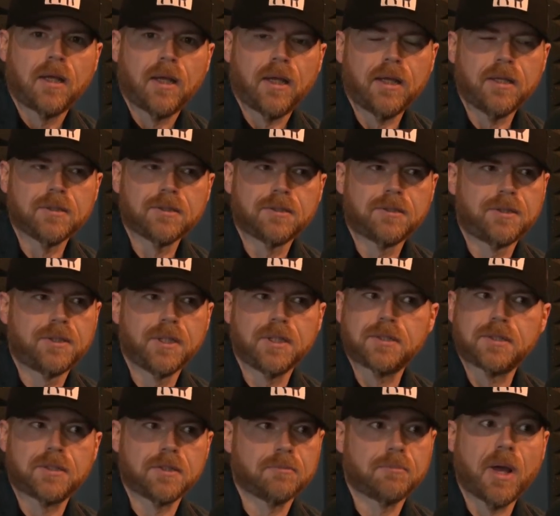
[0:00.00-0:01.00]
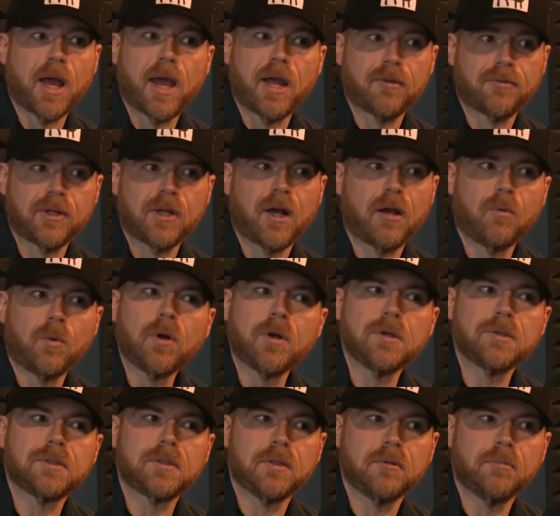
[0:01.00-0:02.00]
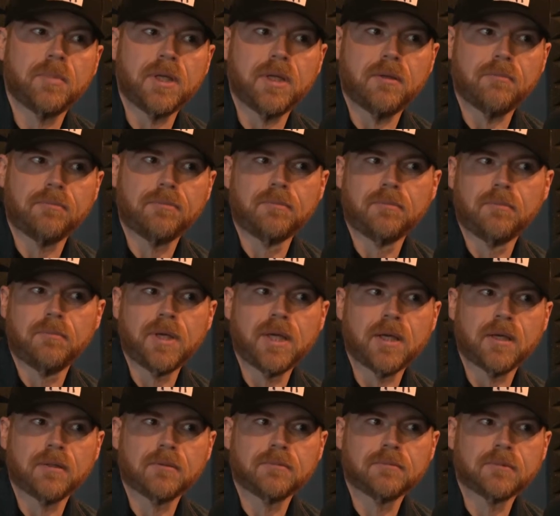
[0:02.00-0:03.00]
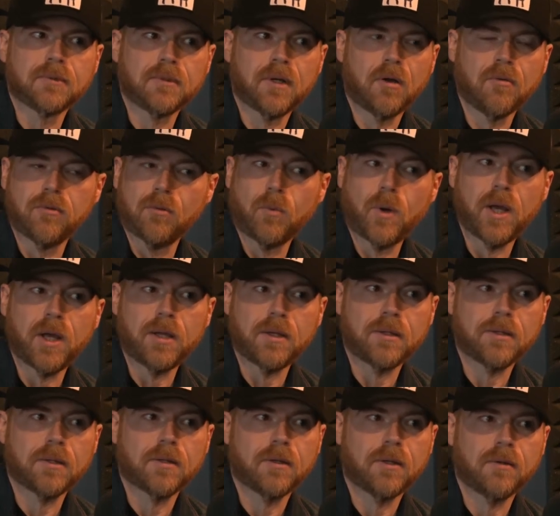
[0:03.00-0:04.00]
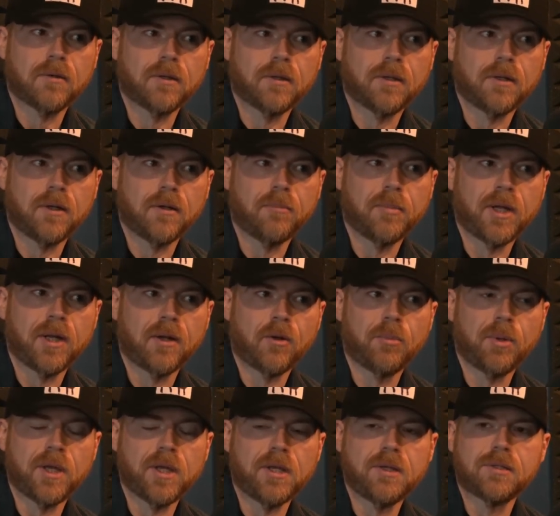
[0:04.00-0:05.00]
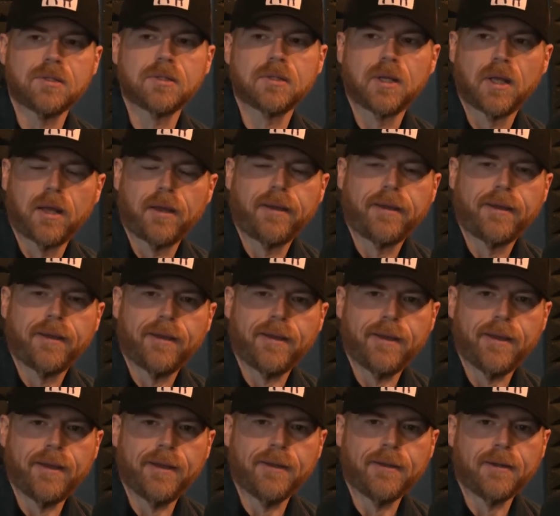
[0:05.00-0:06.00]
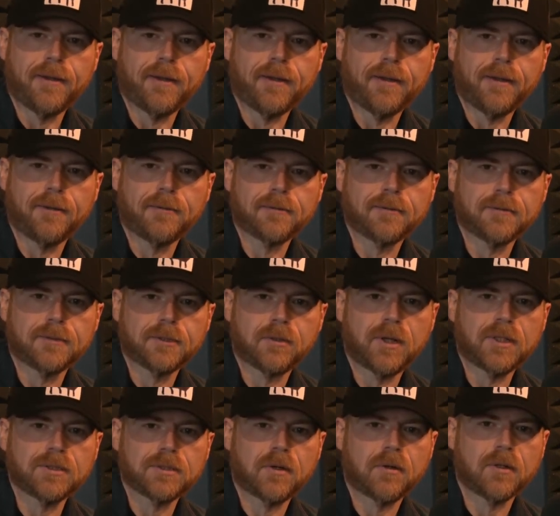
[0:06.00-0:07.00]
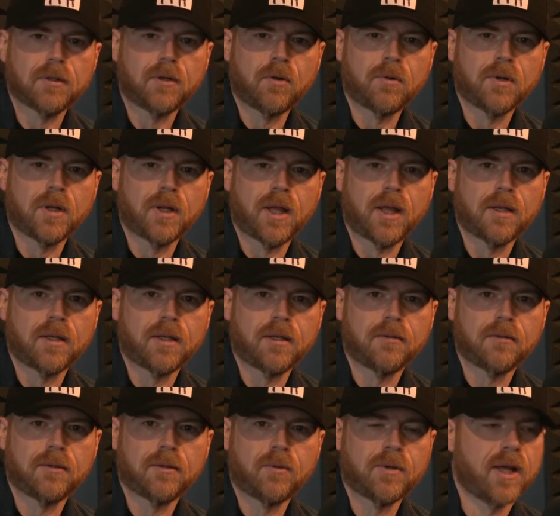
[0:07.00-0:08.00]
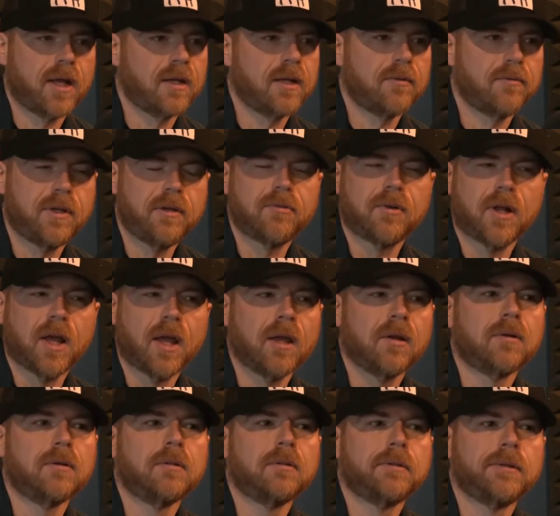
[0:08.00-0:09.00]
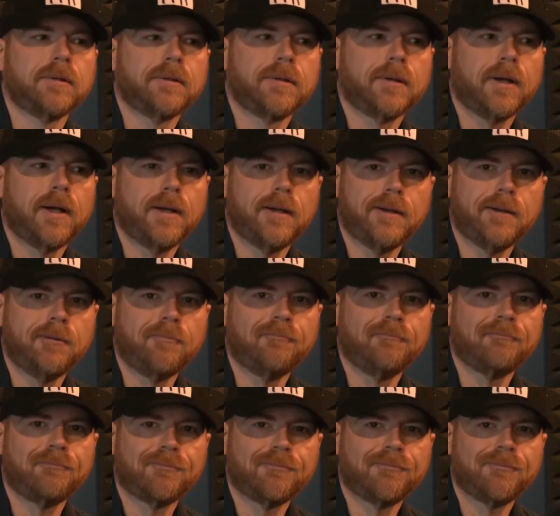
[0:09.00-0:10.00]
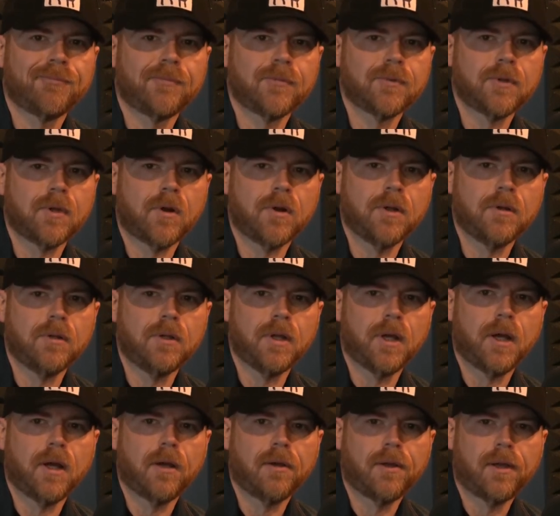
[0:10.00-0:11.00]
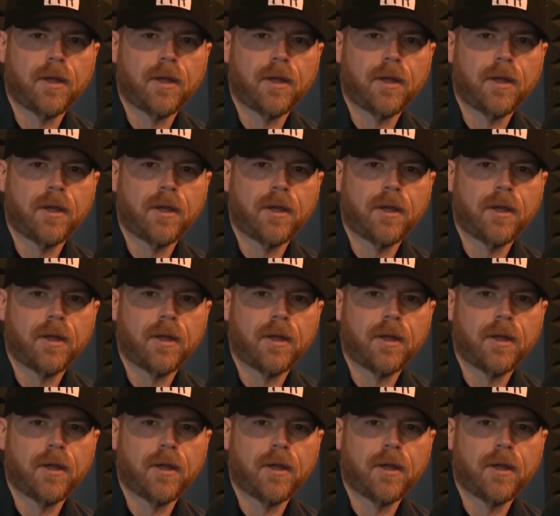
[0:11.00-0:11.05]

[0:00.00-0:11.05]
is just as bad, if not worse, than me being overweight, you know, being obese. And uh, so I started going at a di- going at a different angle. Um, started uh,